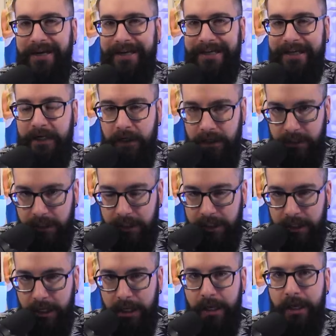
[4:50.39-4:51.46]

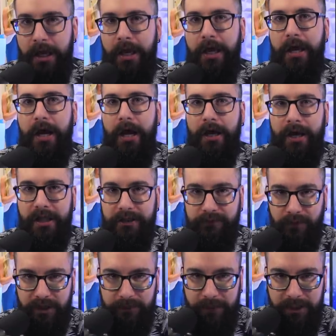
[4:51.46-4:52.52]
clearly against
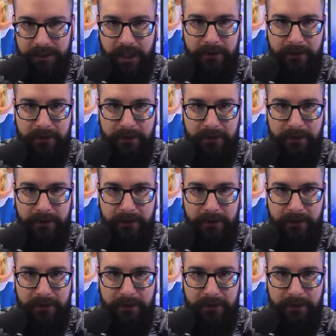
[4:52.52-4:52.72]
free speech.